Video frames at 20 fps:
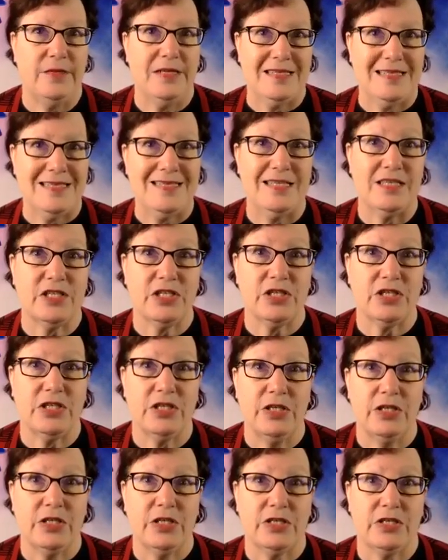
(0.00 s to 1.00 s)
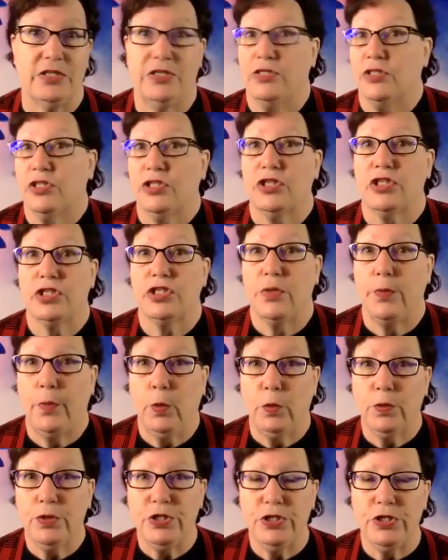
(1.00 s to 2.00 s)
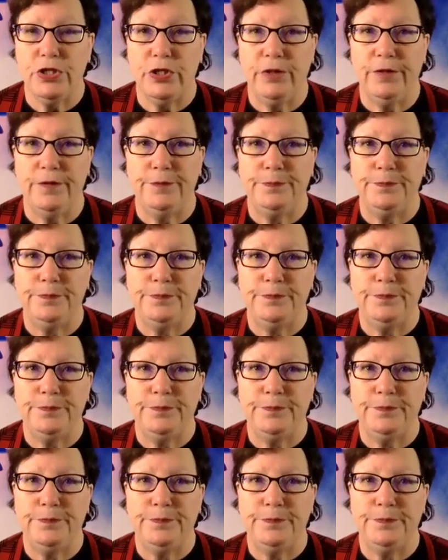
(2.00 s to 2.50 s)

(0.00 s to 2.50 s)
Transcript: assistance supported you.